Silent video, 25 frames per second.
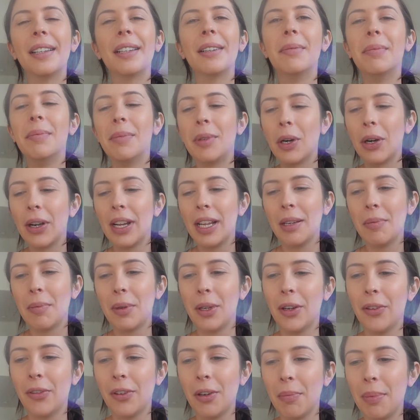Good morning,
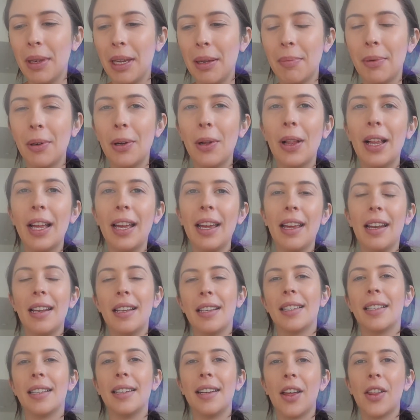beautiful people. It
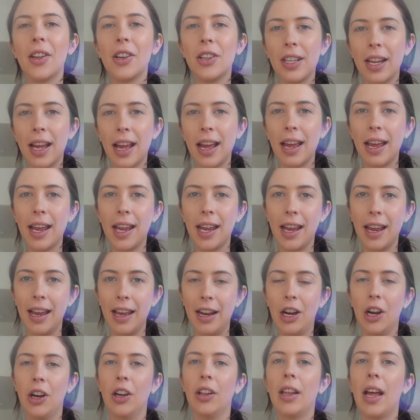is another day
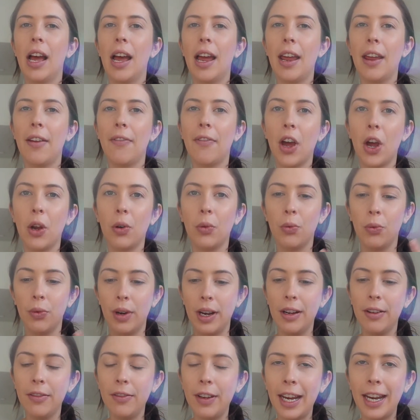in our life
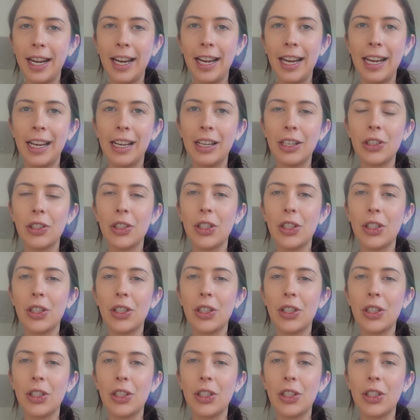renovating.